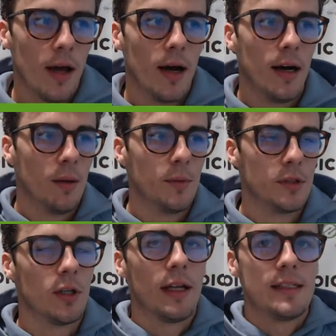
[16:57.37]

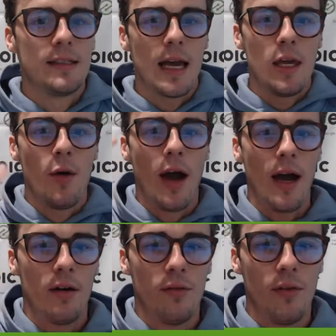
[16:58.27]
So let's say you
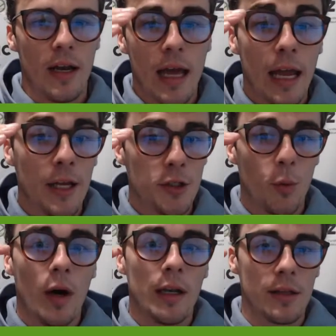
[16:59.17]
have an
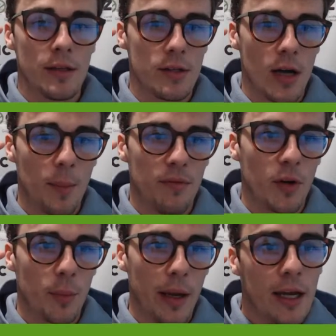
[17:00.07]
H1 top of
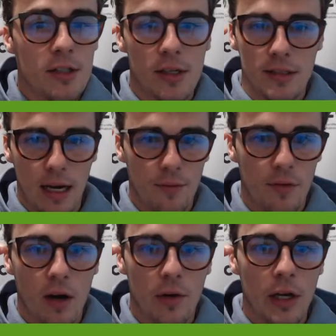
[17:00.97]
your page that's kind of
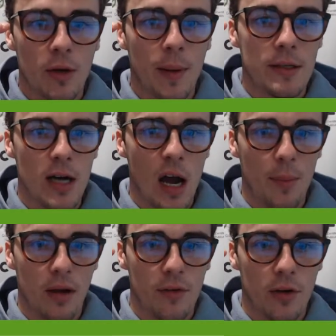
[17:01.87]
covering your main
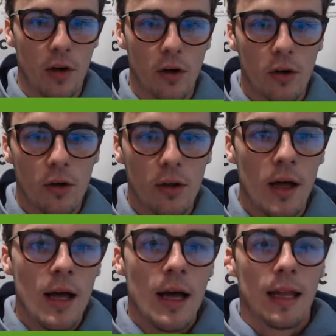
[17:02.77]
topic of your article.